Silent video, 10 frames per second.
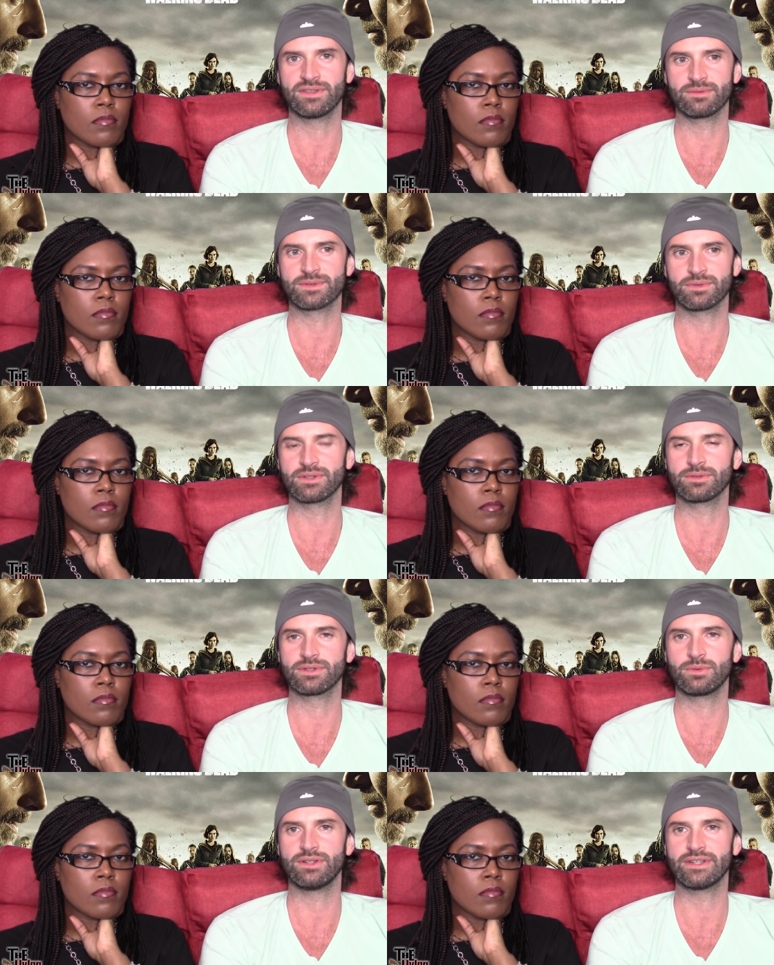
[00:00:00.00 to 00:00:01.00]
Speaker 1: that was really
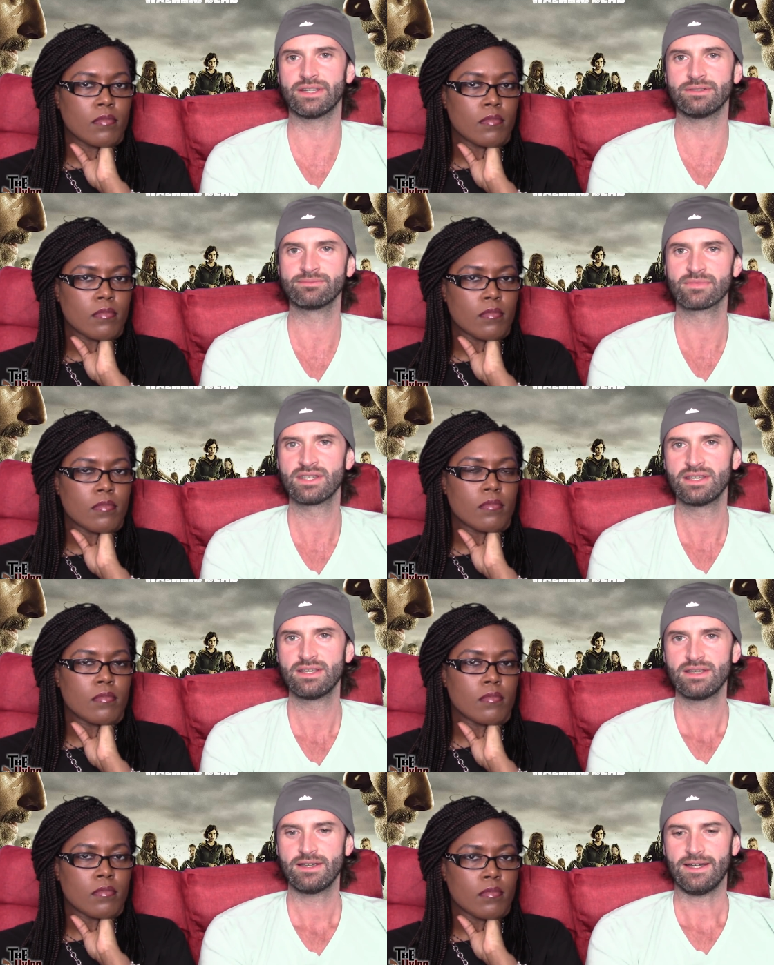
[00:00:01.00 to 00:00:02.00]
really well done
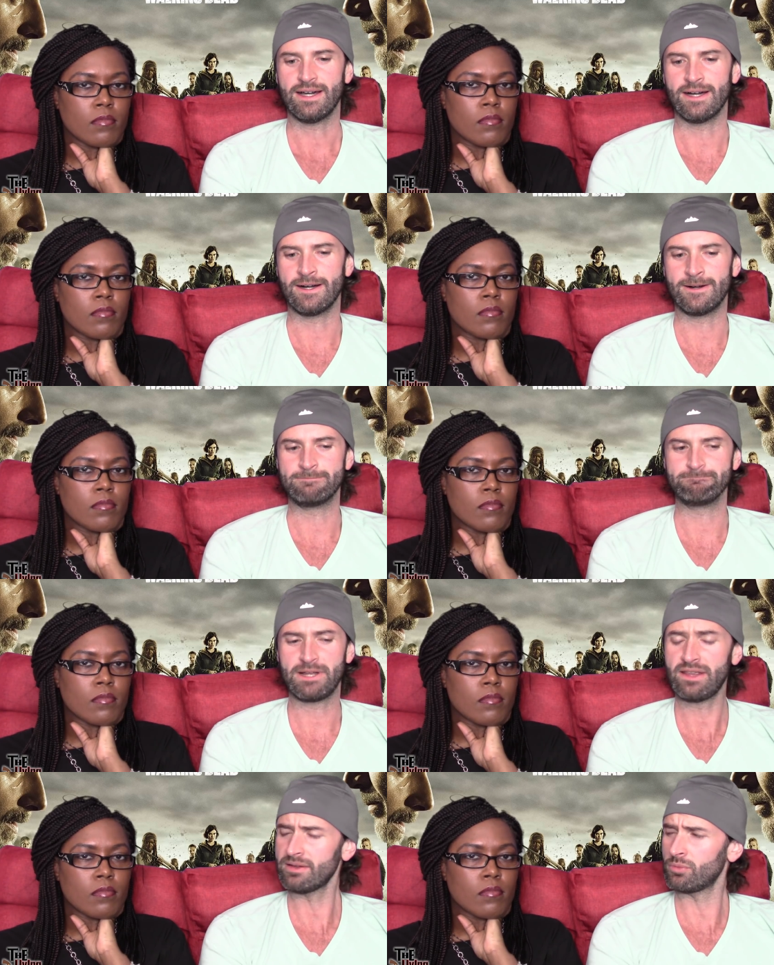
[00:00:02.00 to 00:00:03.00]
um,
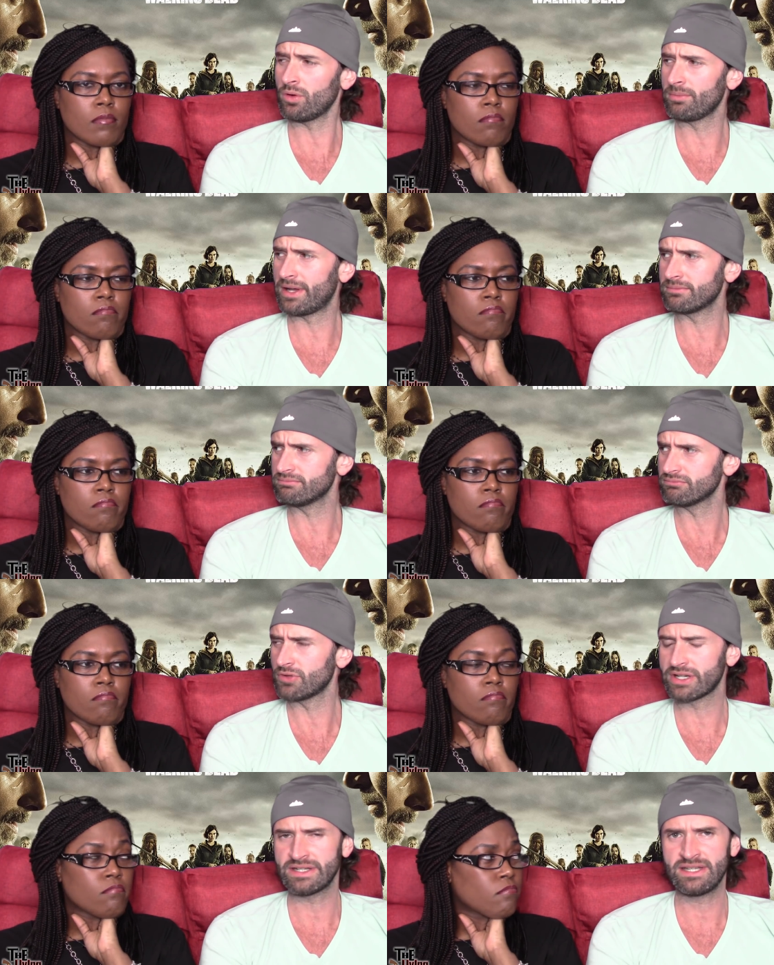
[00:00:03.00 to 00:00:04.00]
anything more about
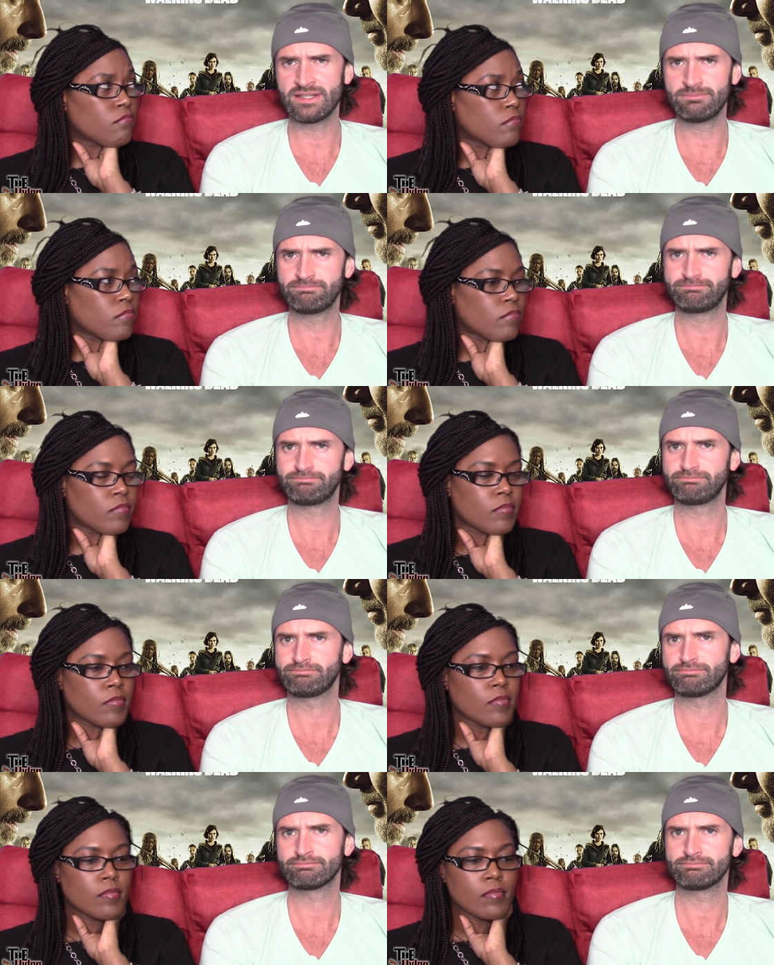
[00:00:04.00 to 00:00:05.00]
Rick and Negan
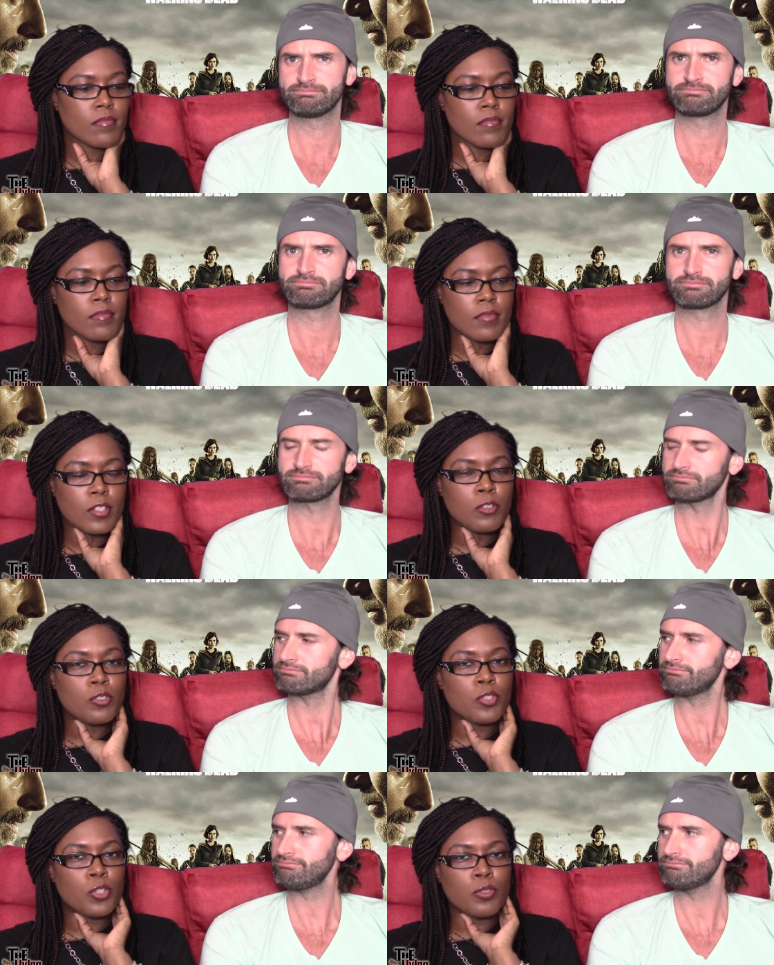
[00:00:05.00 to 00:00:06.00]

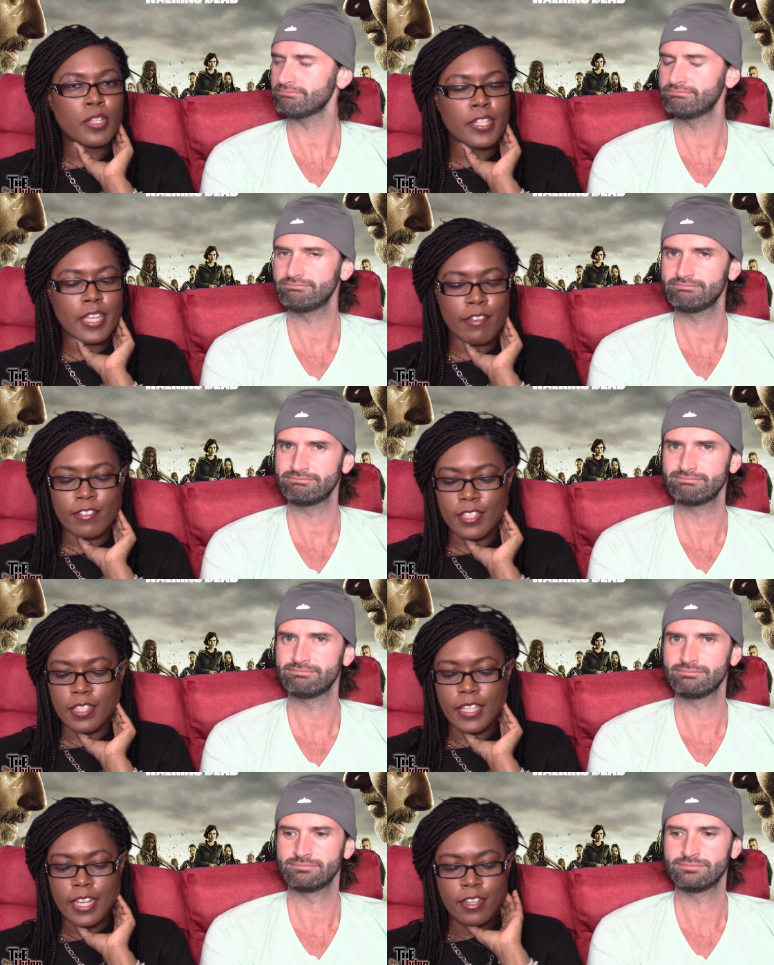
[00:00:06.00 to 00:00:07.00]
Speaker 2: those two need to have a
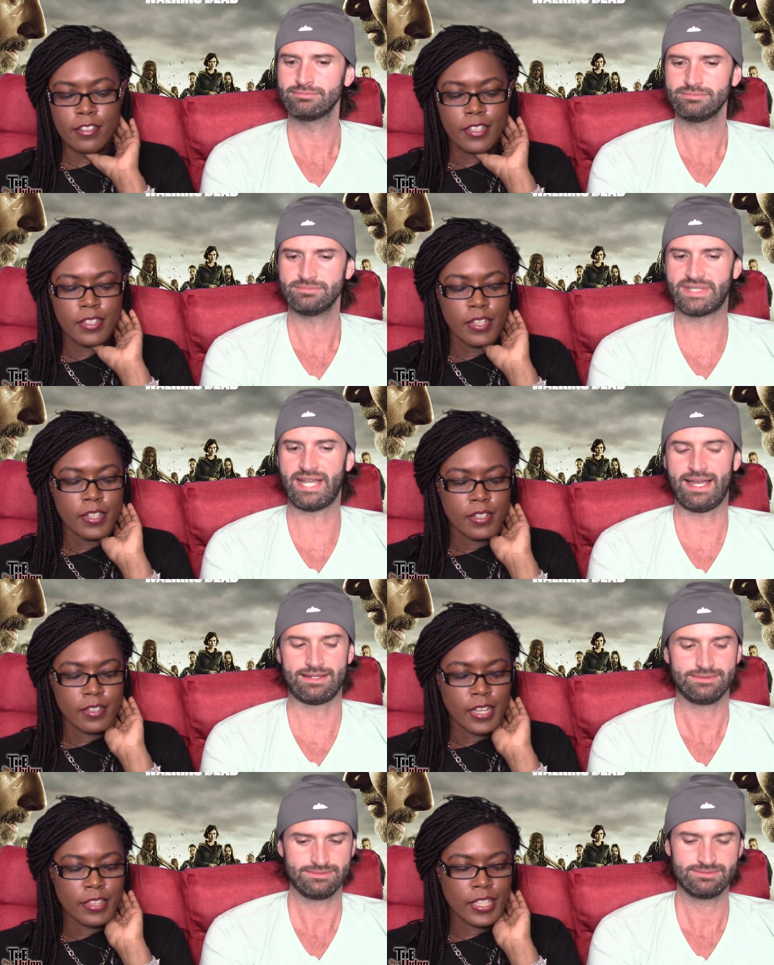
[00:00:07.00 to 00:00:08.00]
sit down, and uh, yeah.
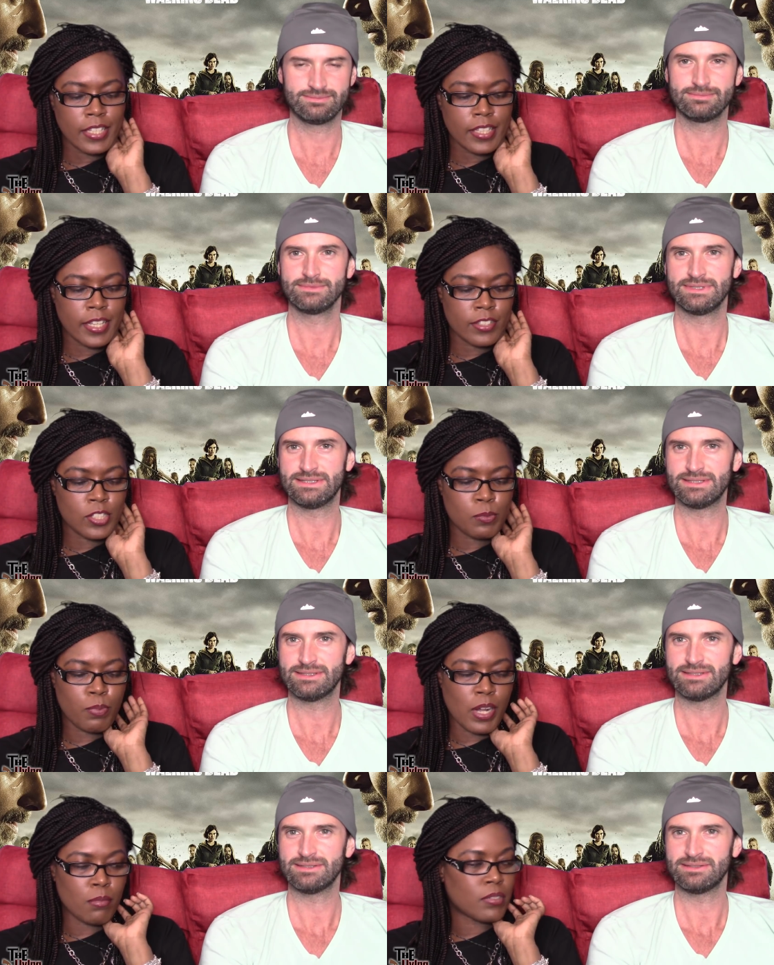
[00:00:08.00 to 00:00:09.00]
I think that's
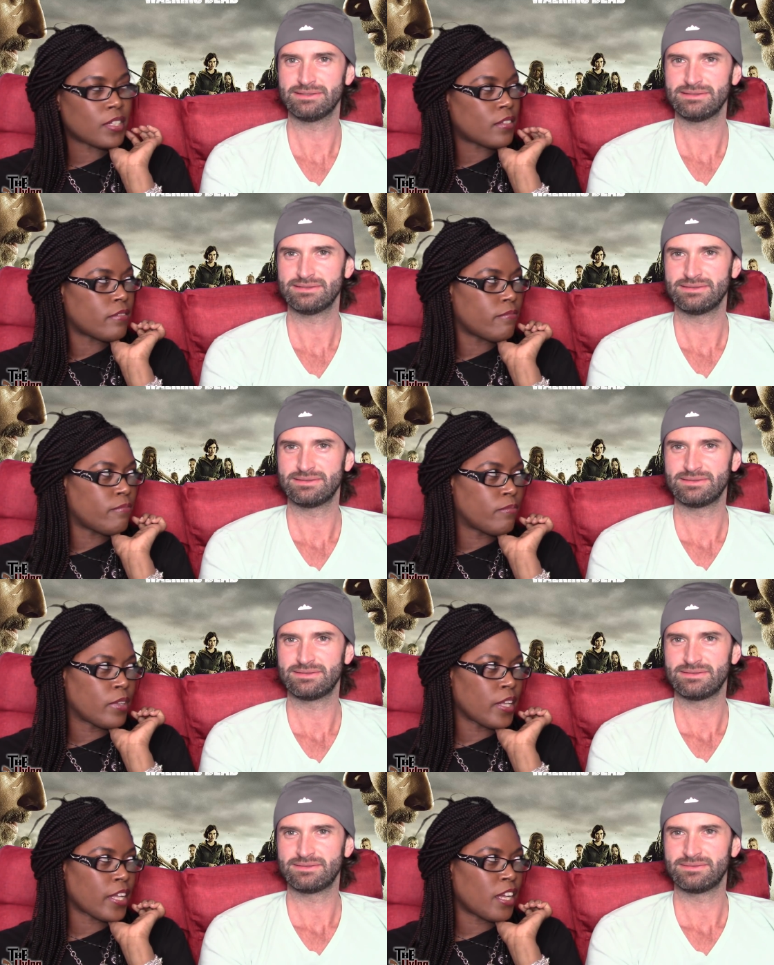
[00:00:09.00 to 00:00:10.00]
probably
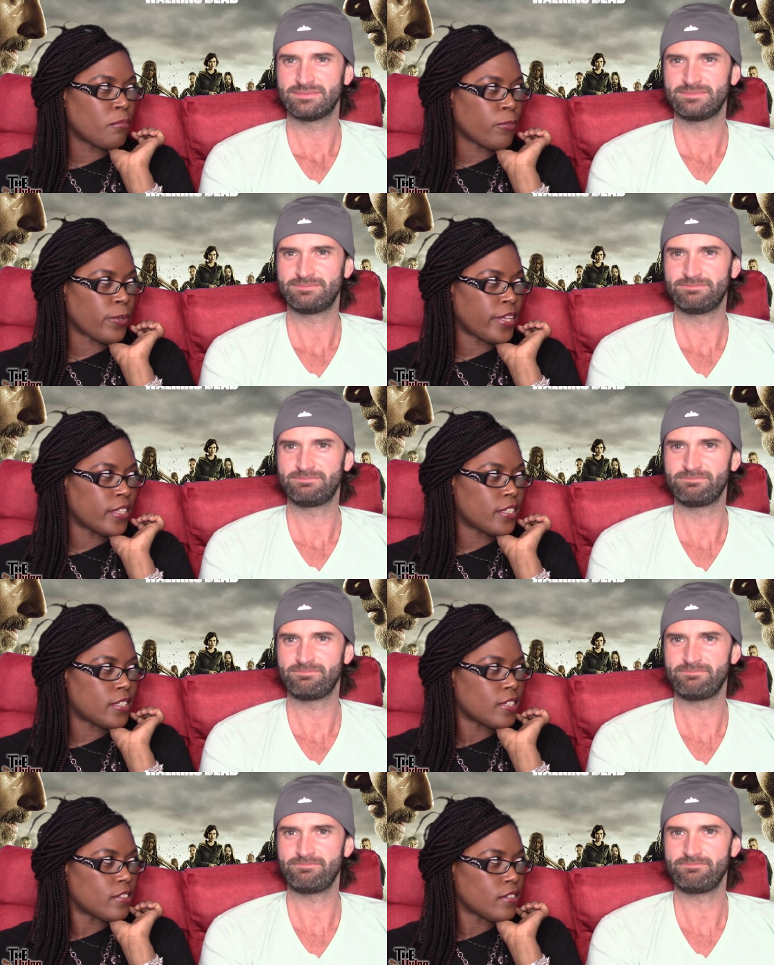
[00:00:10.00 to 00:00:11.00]
going to come before the end of the
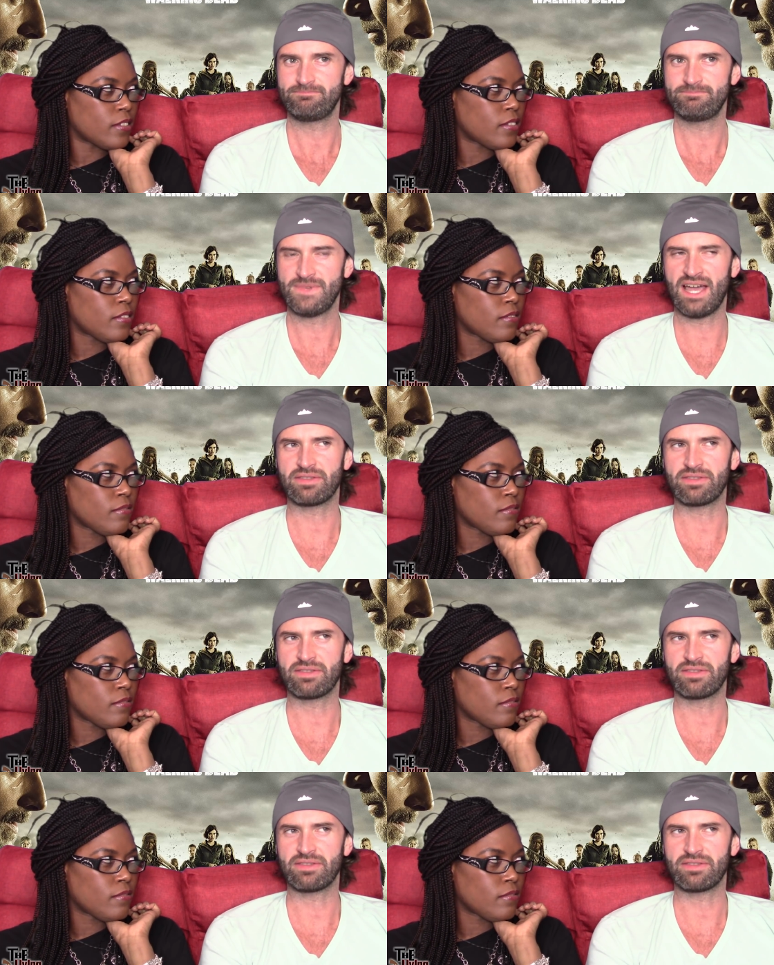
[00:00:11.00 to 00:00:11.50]
season.
Speaker 1: Yeah, I